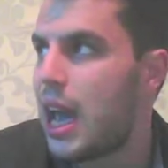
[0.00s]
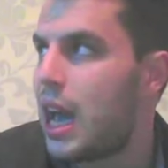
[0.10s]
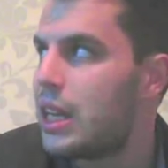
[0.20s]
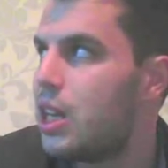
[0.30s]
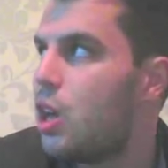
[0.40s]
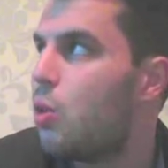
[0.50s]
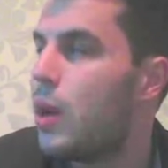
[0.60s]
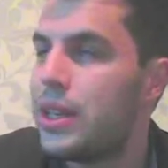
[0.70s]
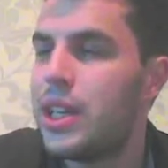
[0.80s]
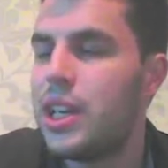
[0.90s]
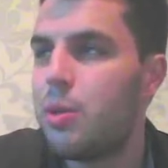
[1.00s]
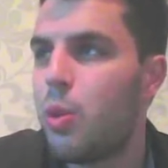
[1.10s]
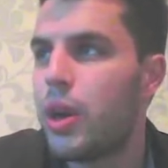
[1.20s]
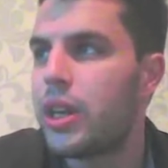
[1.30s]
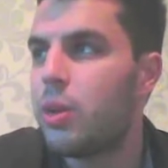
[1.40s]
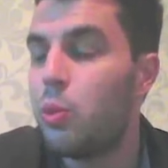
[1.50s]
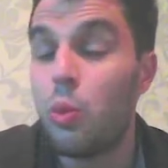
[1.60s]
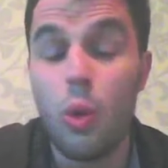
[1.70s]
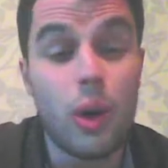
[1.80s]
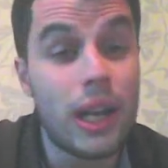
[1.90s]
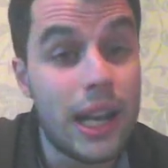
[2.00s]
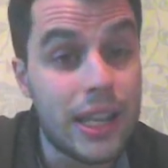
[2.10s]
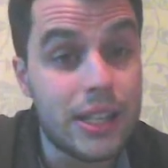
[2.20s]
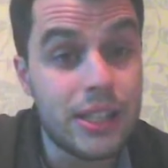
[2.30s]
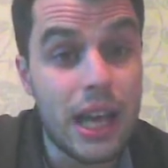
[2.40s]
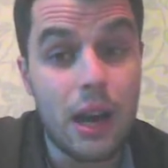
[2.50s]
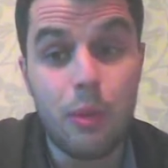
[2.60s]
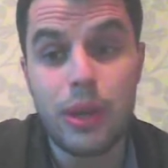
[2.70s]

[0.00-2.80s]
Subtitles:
And when Dillian Whyte can walk Helenius down,